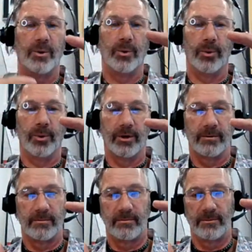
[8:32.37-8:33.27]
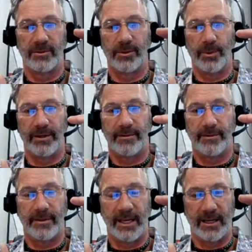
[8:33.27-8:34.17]
Or do we
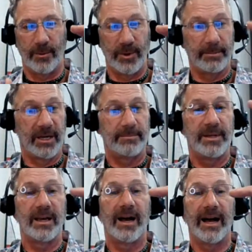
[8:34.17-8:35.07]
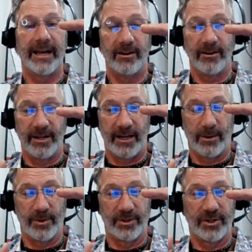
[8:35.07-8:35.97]
think we might be higher in
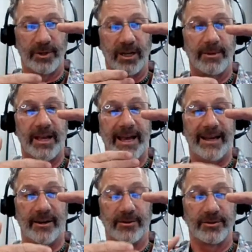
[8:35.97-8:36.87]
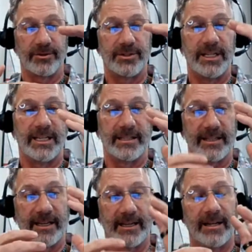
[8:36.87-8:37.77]
how we're showing up and others are seeing
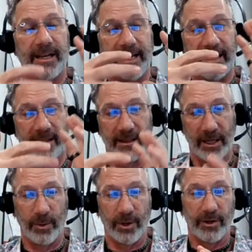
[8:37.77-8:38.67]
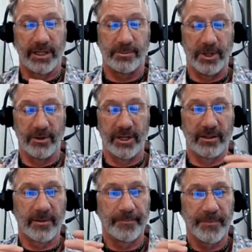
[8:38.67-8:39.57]
us in a lower
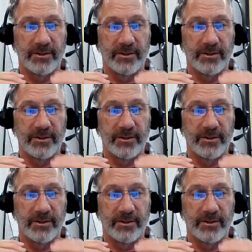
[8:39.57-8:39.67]
experience?